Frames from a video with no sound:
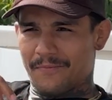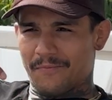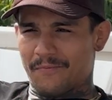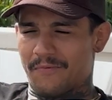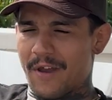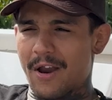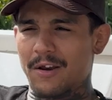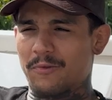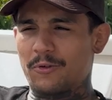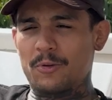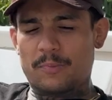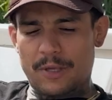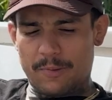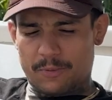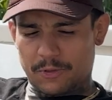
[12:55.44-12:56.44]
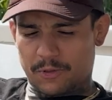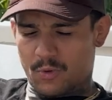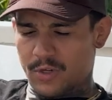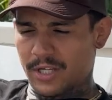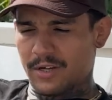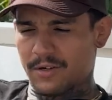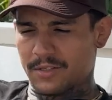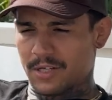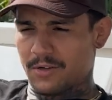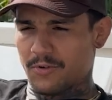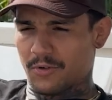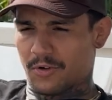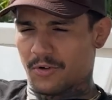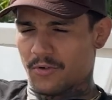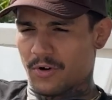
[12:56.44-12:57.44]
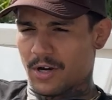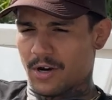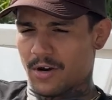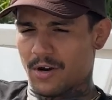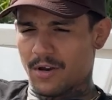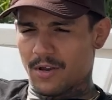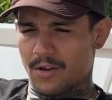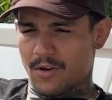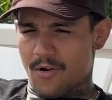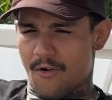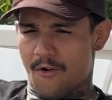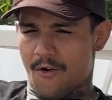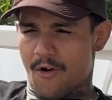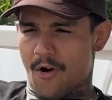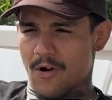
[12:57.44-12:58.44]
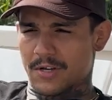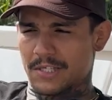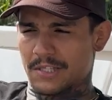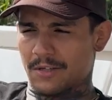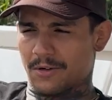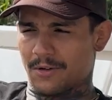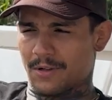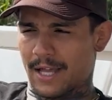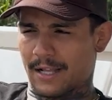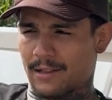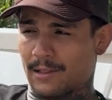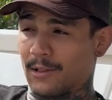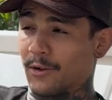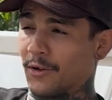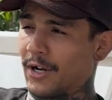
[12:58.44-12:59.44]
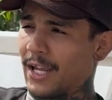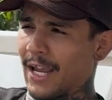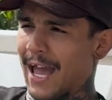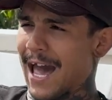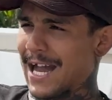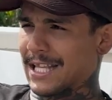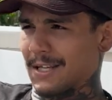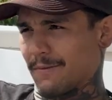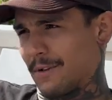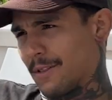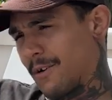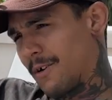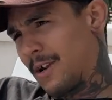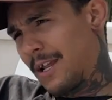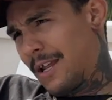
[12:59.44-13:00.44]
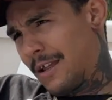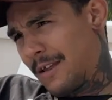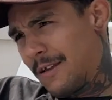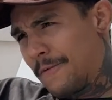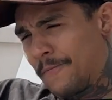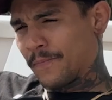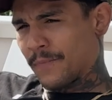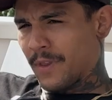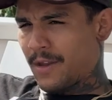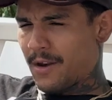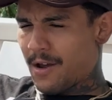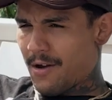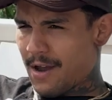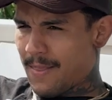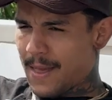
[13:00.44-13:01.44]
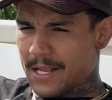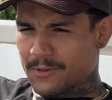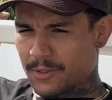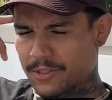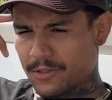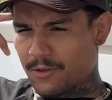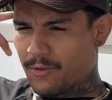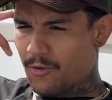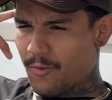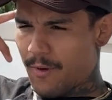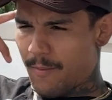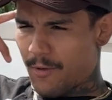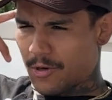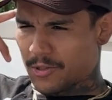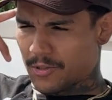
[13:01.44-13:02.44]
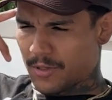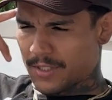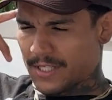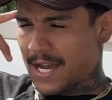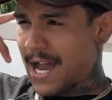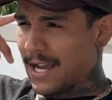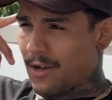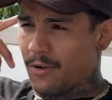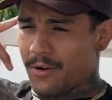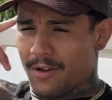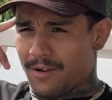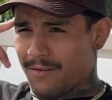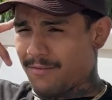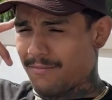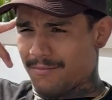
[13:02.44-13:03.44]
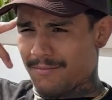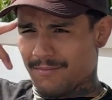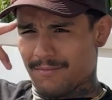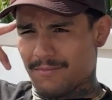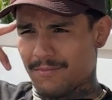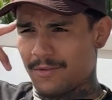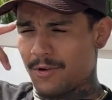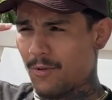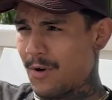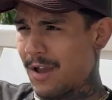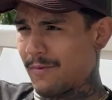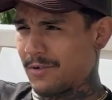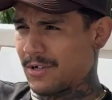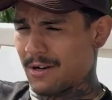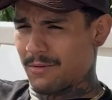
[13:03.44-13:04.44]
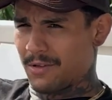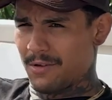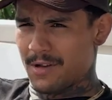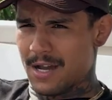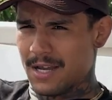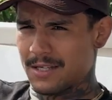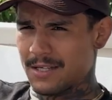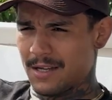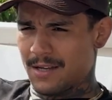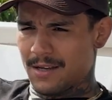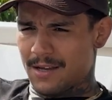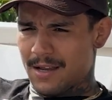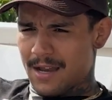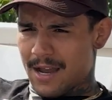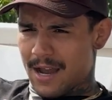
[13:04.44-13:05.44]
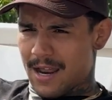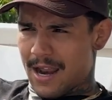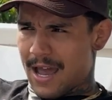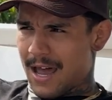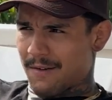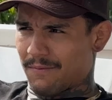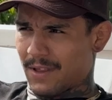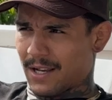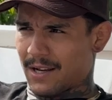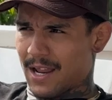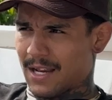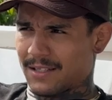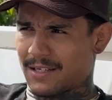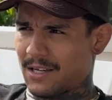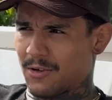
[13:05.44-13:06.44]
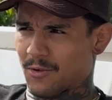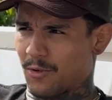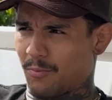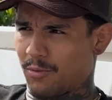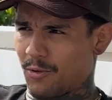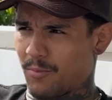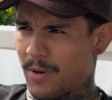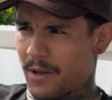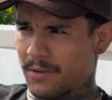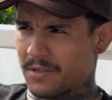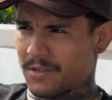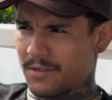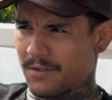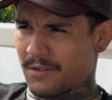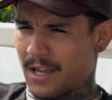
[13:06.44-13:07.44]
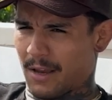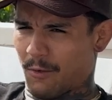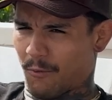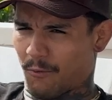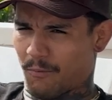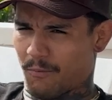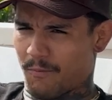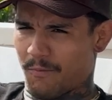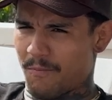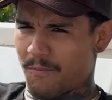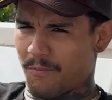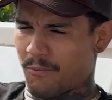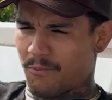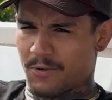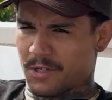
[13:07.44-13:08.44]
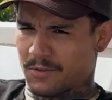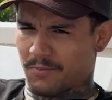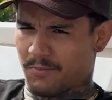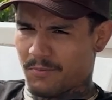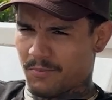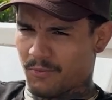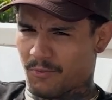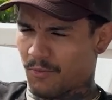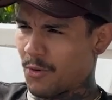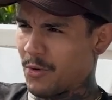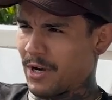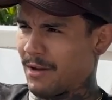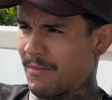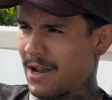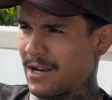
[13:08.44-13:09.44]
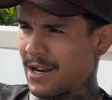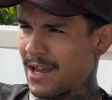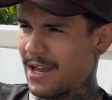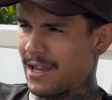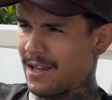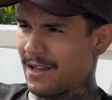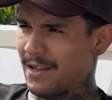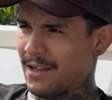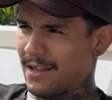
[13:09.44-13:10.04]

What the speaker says: Very few people 20 years into a career are still like actively learning. Yeah. You know, and that's what's so cool about martial arts. I go to New Wave and train with you guys, and I have like 19-year-old blue belts, like just ruining my day. Yeah.